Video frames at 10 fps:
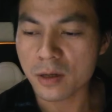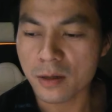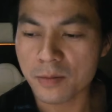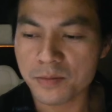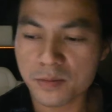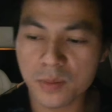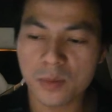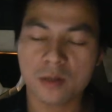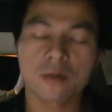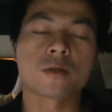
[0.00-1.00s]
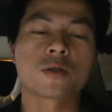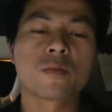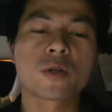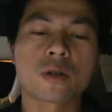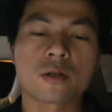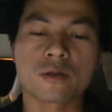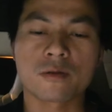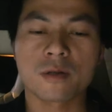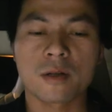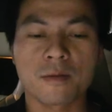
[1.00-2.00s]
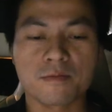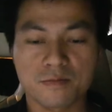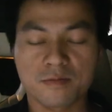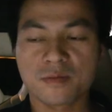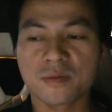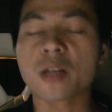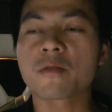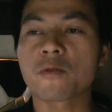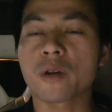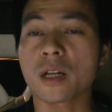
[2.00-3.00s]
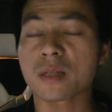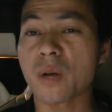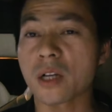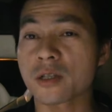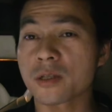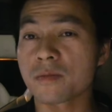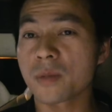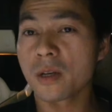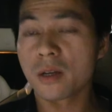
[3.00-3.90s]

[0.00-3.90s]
the uh, supercharger um, network expansion.